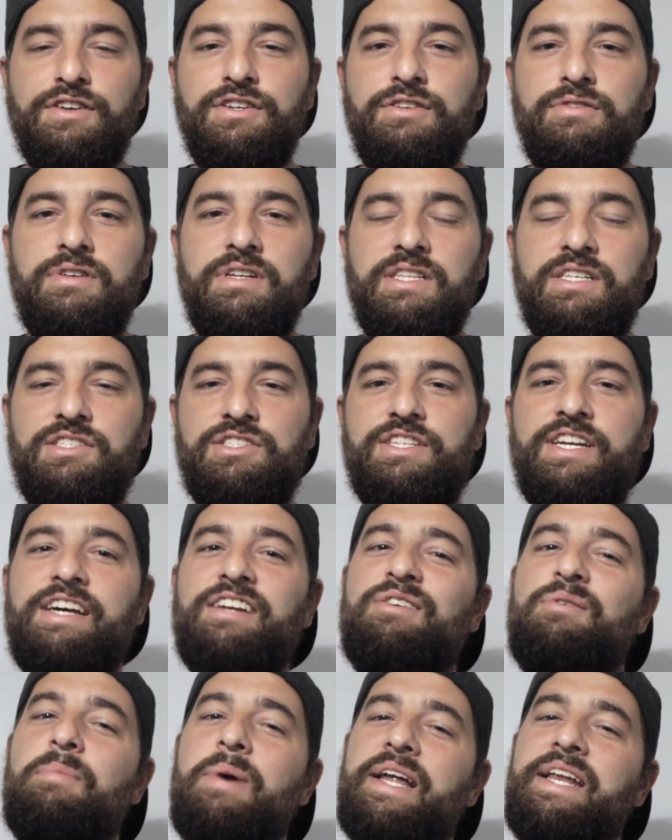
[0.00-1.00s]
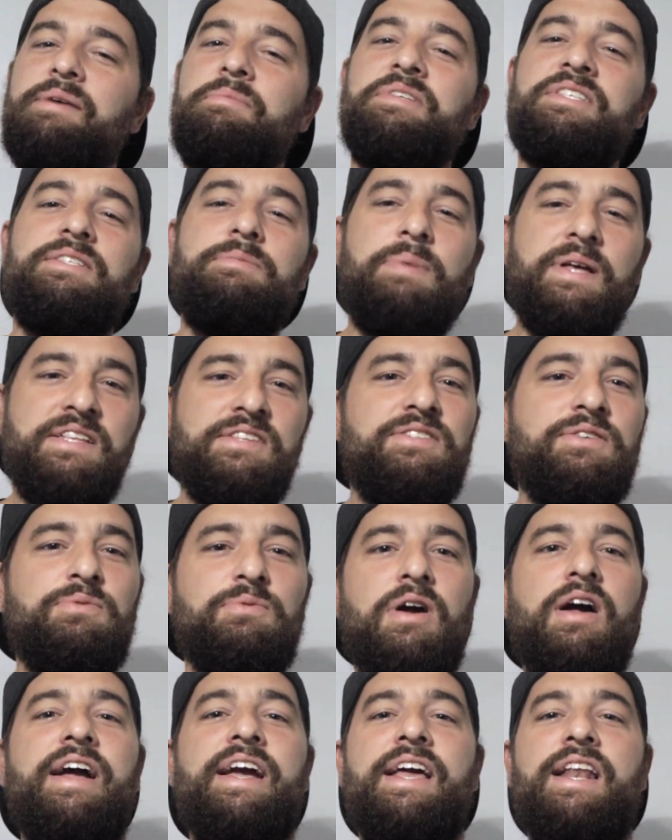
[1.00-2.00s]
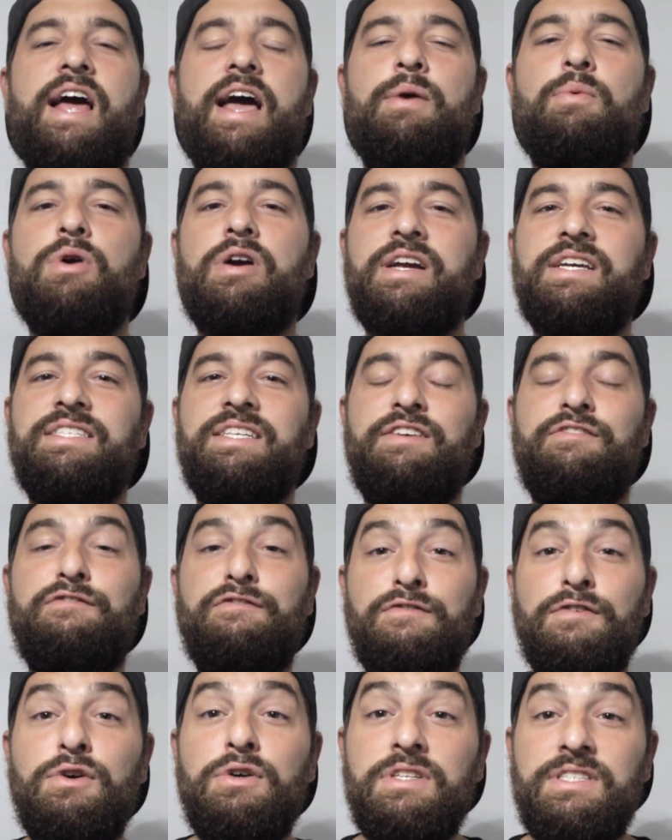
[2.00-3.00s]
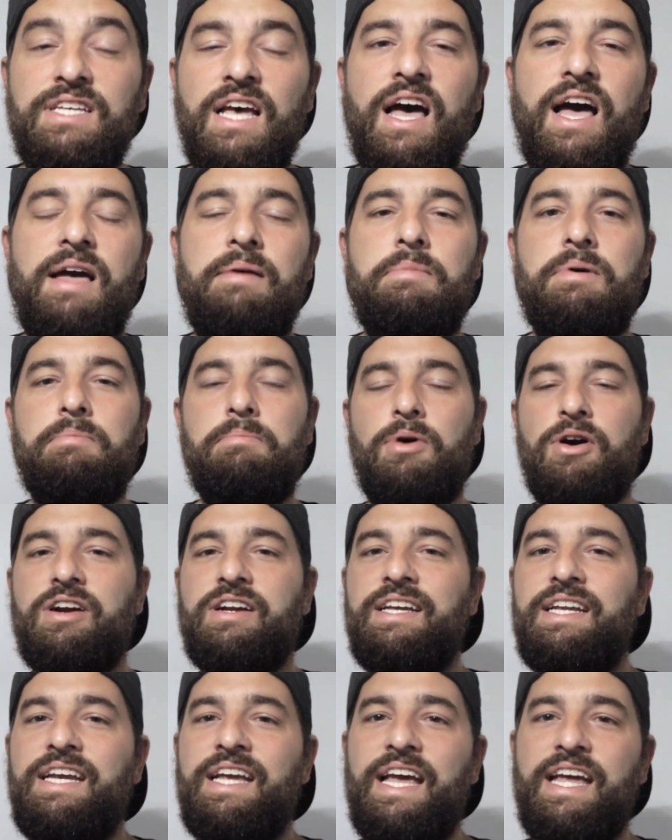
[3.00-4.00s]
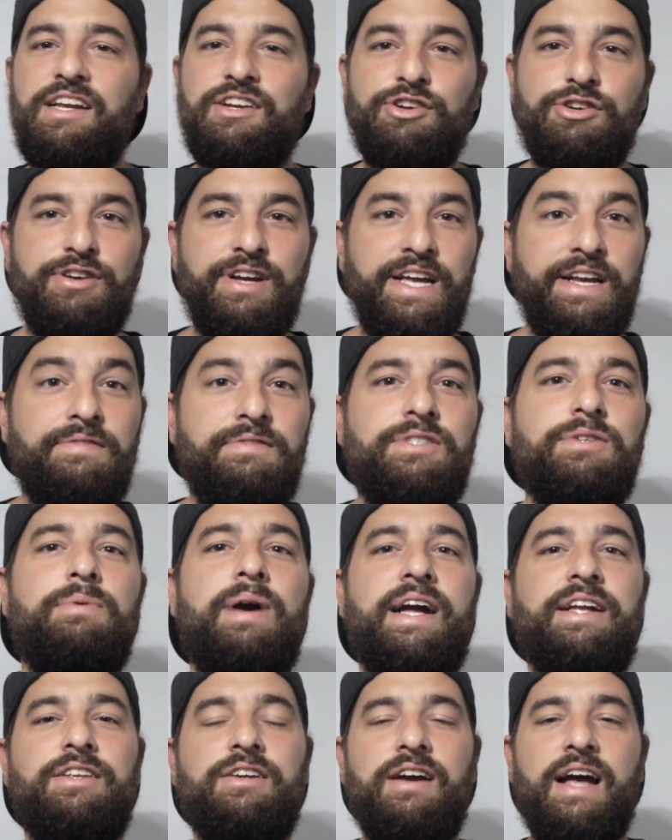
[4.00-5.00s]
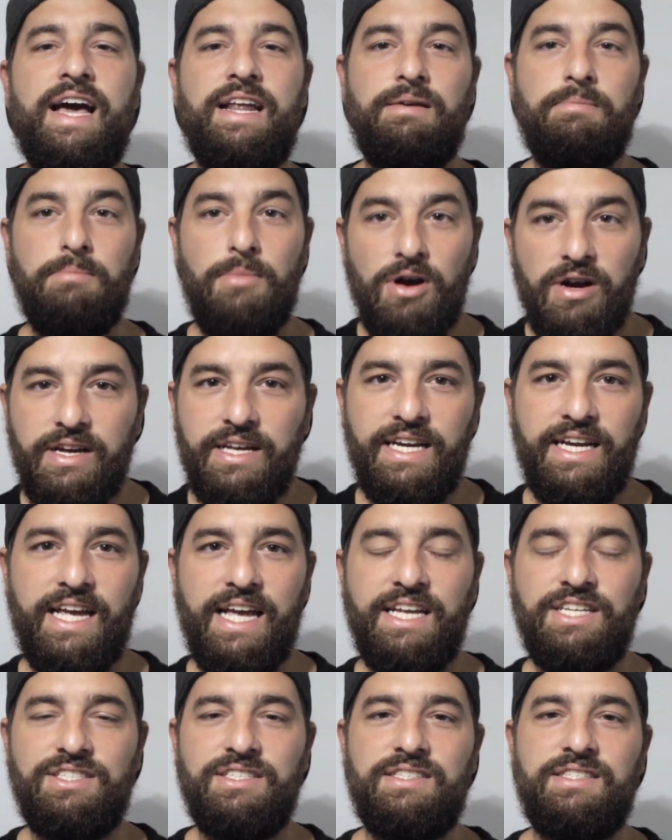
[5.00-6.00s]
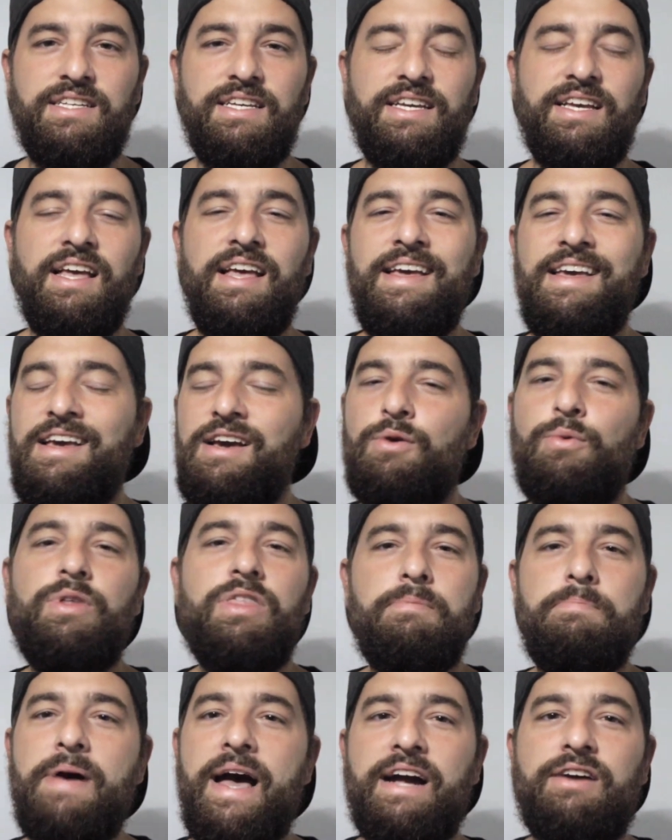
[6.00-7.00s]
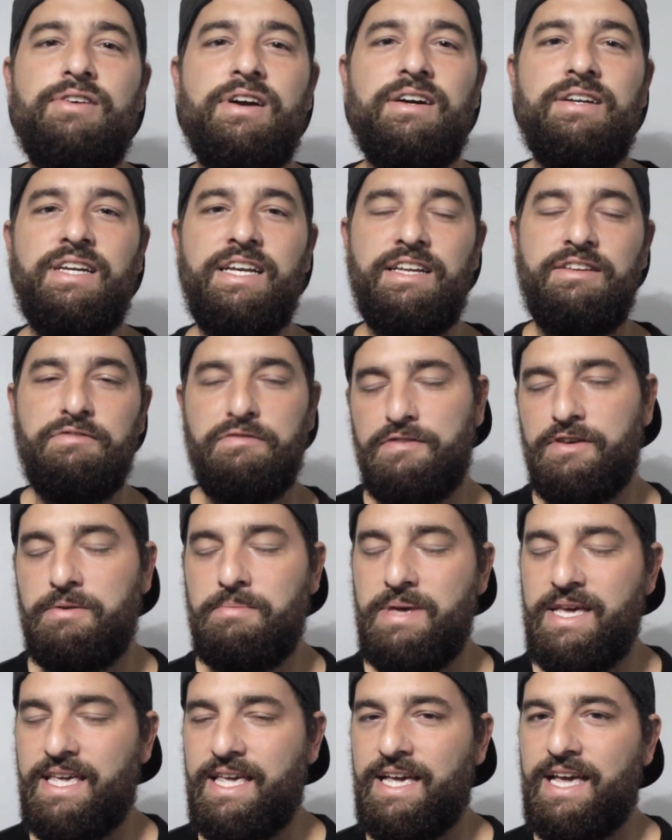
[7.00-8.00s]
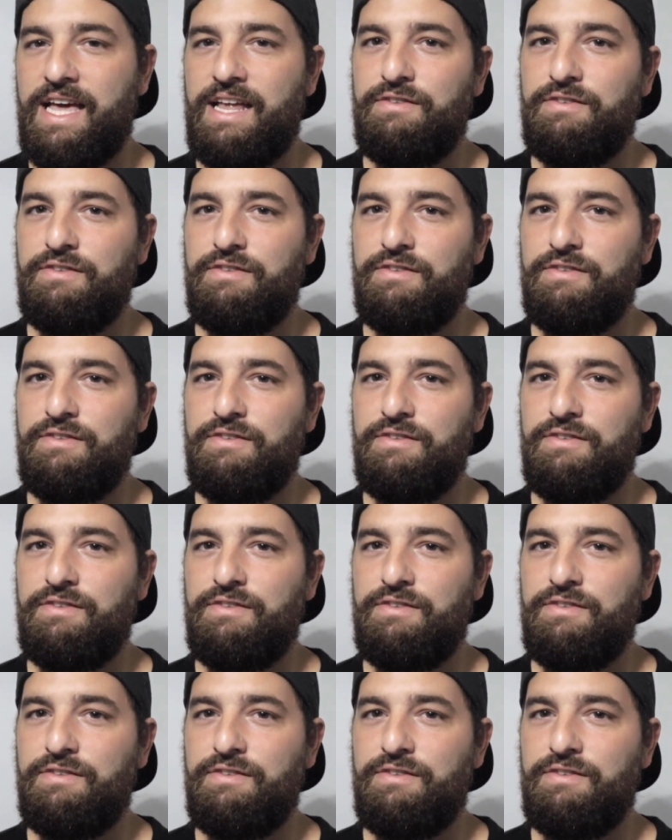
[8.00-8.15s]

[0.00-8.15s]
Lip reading: you're new to this channel, my name is Spencer Ryan. I work as a full-time marketing and creative director at a marketing agency with a background in filmmaking